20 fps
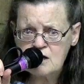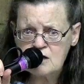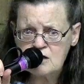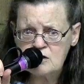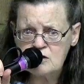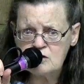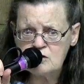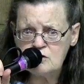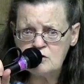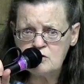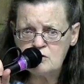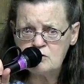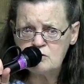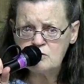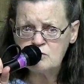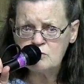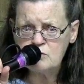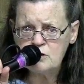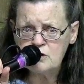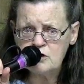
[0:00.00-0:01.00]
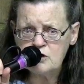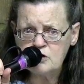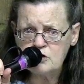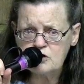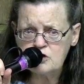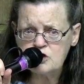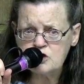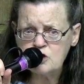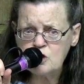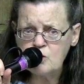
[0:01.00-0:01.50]
You, when you're
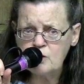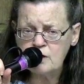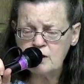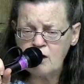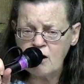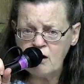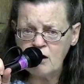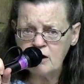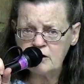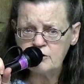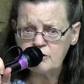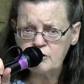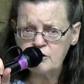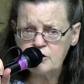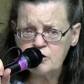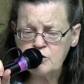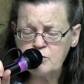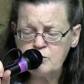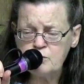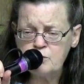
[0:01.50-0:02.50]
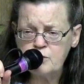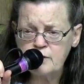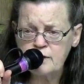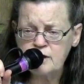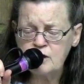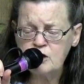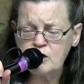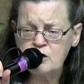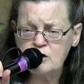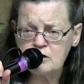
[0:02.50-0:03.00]
showing honor, you
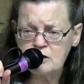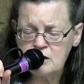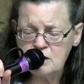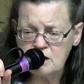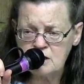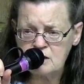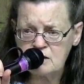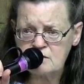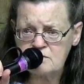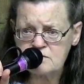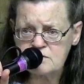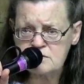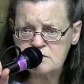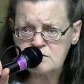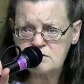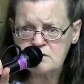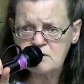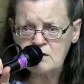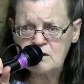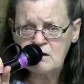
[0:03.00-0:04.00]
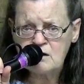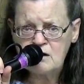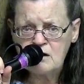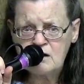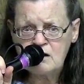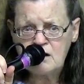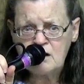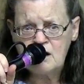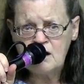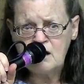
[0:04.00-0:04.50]
bring good gifts.
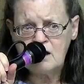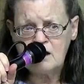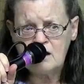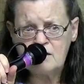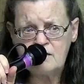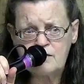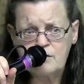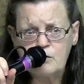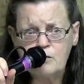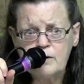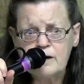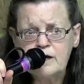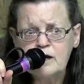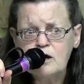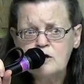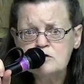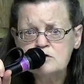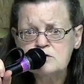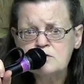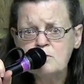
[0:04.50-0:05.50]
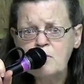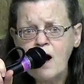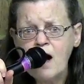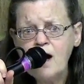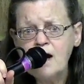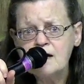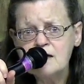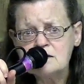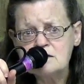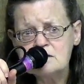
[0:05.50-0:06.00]
Uh, the widow's
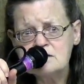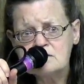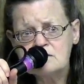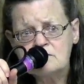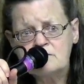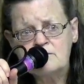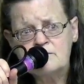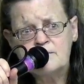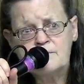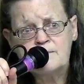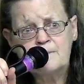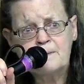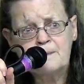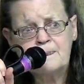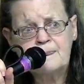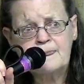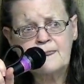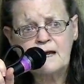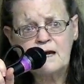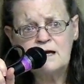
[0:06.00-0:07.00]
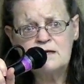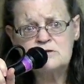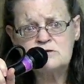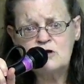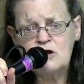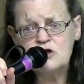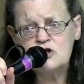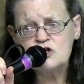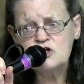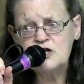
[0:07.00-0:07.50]
mite, that's
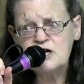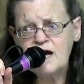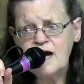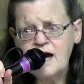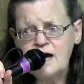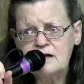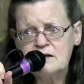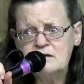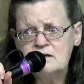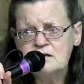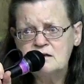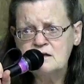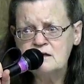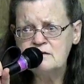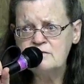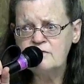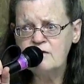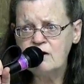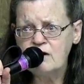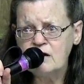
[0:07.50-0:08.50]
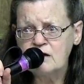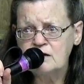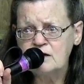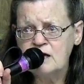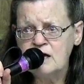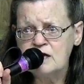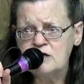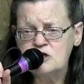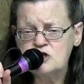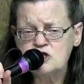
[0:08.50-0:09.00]
all she had to live on,
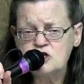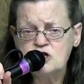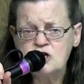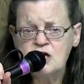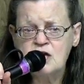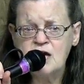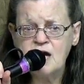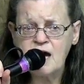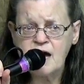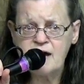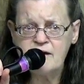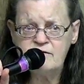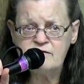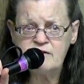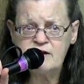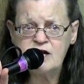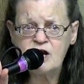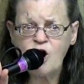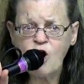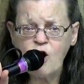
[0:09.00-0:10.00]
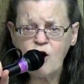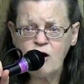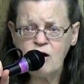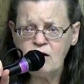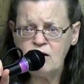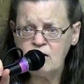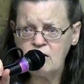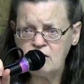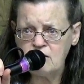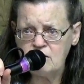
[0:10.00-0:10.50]
and she gave it
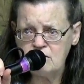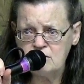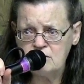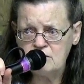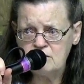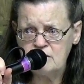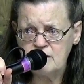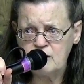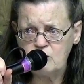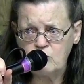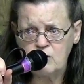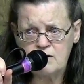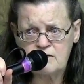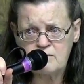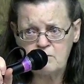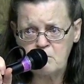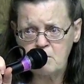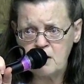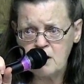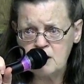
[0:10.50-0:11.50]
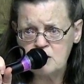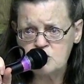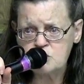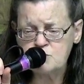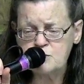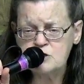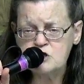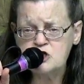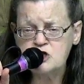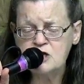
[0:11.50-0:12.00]
all. It wasn't much,
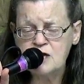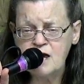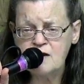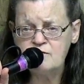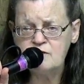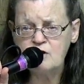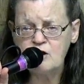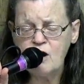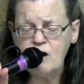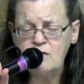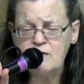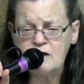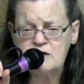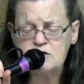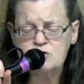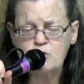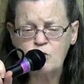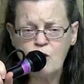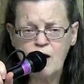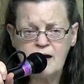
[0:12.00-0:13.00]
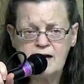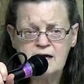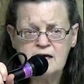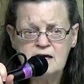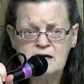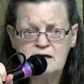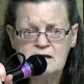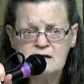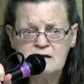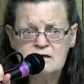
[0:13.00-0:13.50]
but she gave it all. That's why
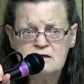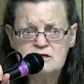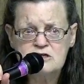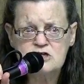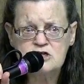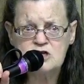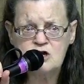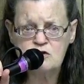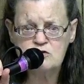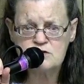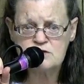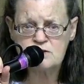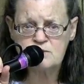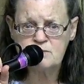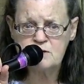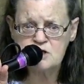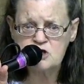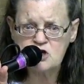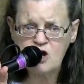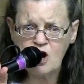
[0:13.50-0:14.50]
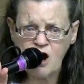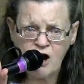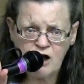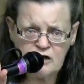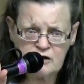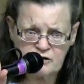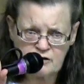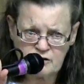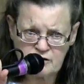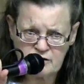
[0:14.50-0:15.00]
he showed so much
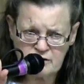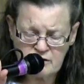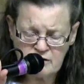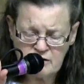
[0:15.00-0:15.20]
honor